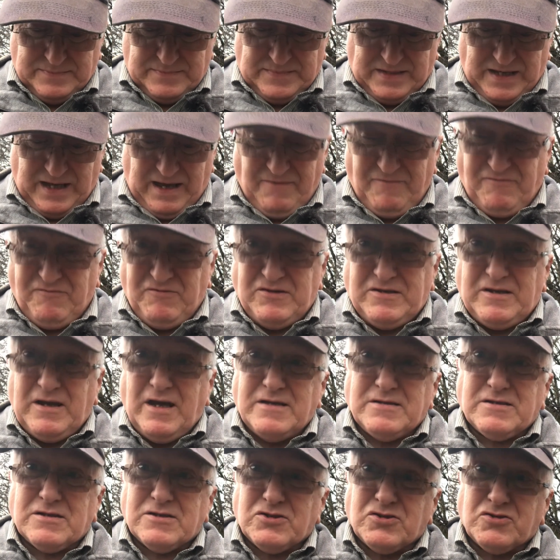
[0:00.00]
Every
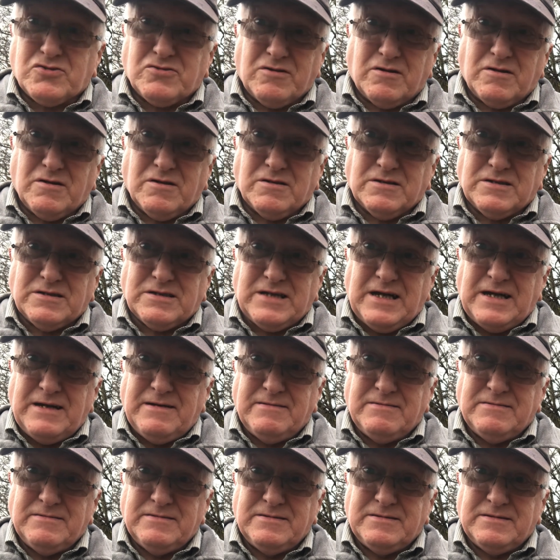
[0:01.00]
day's a struggle, isn't it?
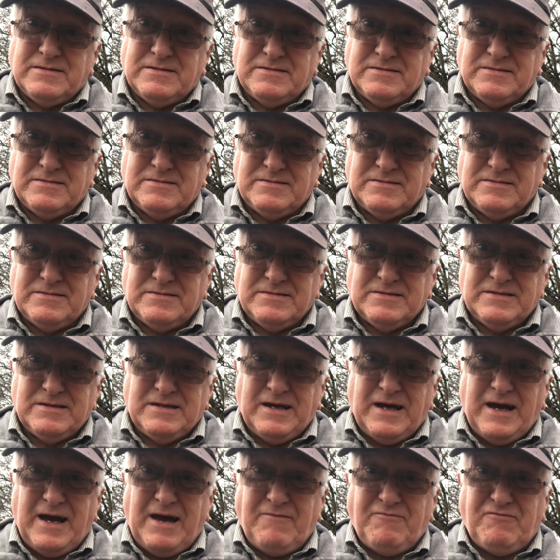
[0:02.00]

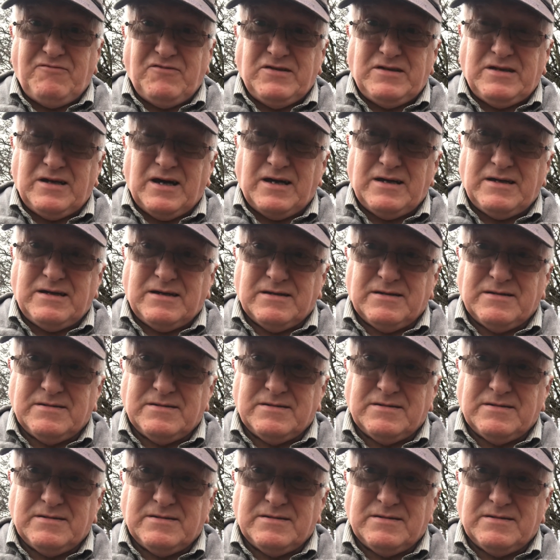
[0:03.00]
Every day.